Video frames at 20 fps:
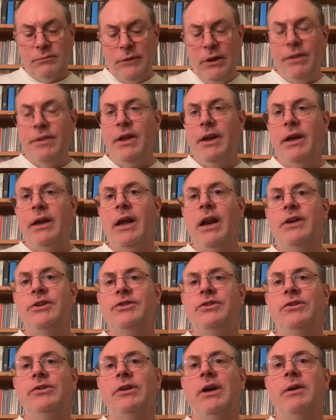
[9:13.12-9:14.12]
Then again, I
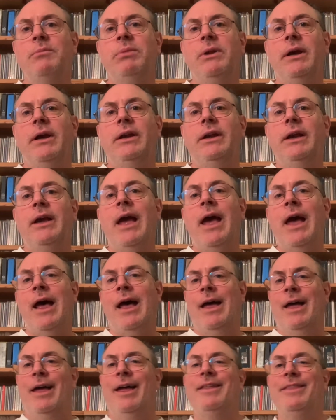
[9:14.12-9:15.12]
still like playing
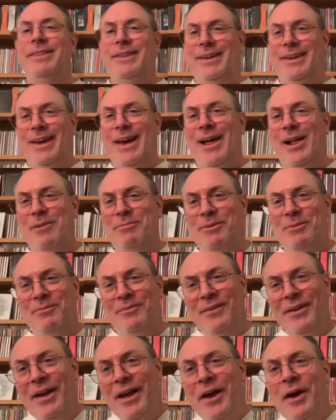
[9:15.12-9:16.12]
the album,
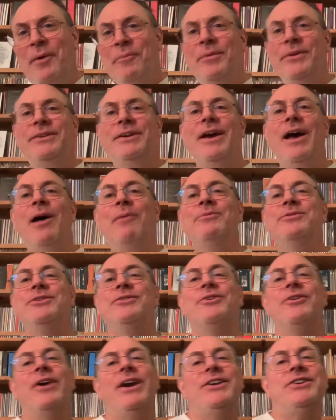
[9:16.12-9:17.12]
but the album's in
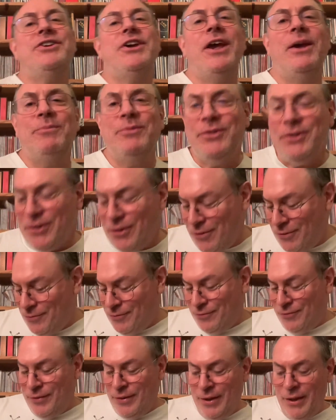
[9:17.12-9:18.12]
great shape. So,
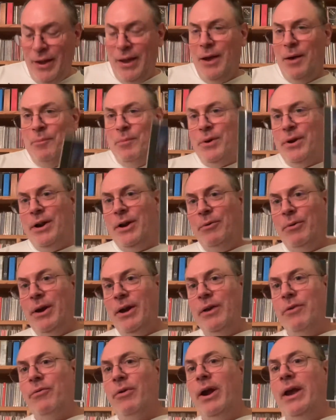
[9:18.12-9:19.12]
but anyway,
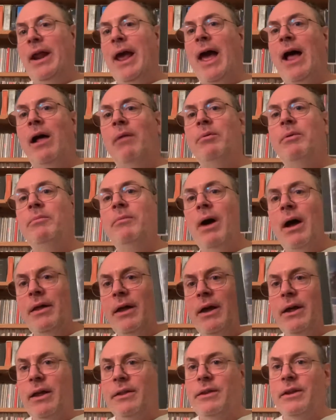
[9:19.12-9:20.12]
great album.
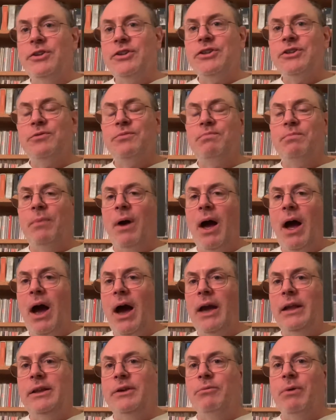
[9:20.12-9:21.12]
This is
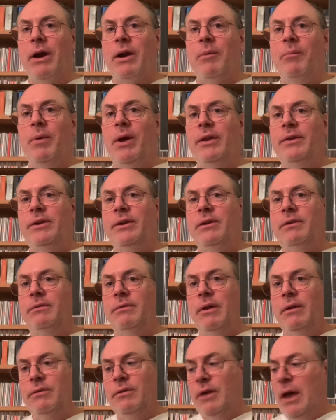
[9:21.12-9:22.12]
highly recommended.
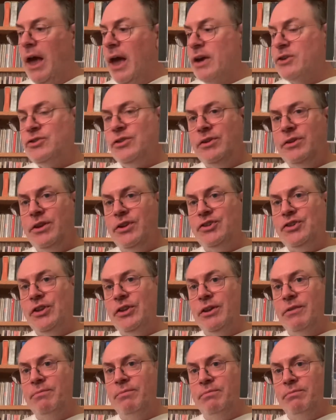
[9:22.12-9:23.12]
Actually, this and
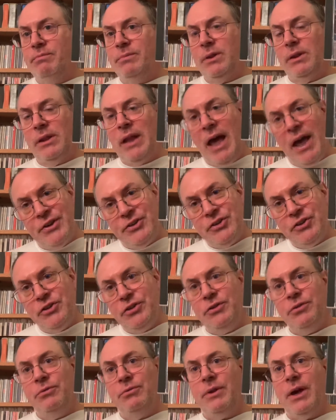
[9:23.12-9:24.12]
the last
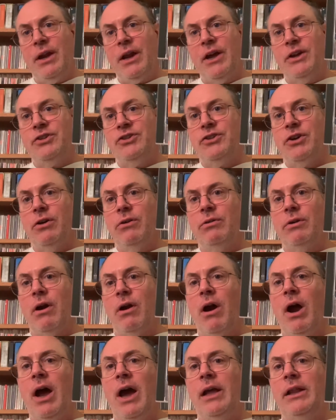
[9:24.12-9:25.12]
two that I showed are
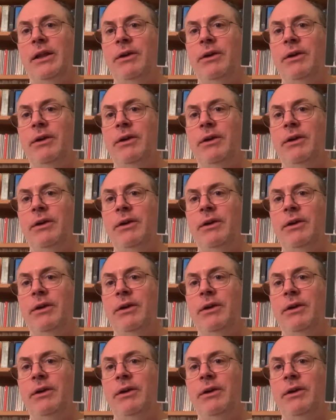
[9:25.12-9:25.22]
highly